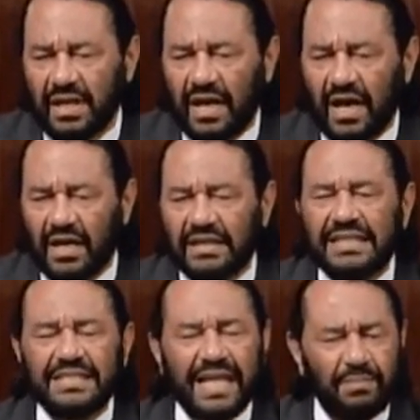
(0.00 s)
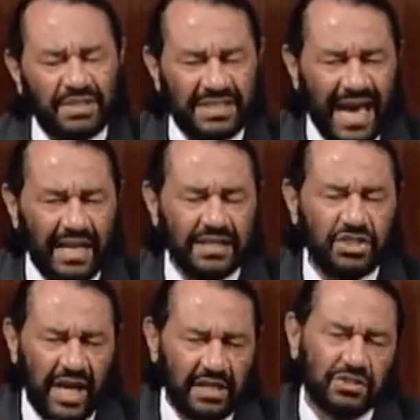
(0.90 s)
Uh, his name is Dallas
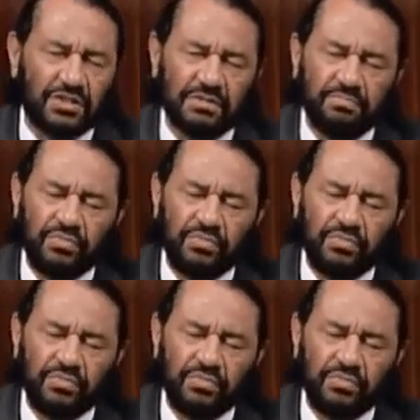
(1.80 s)
Yates.